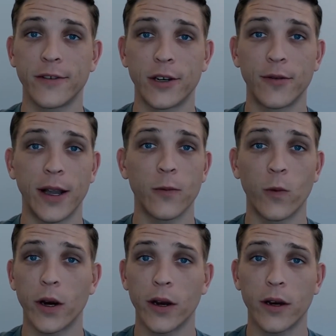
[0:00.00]
a great
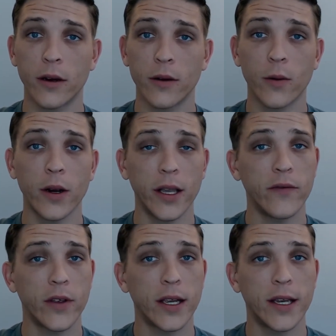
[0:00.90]
warrior, or
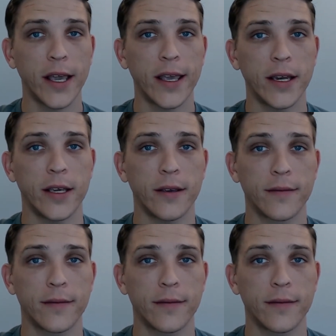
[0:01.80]
even a deity.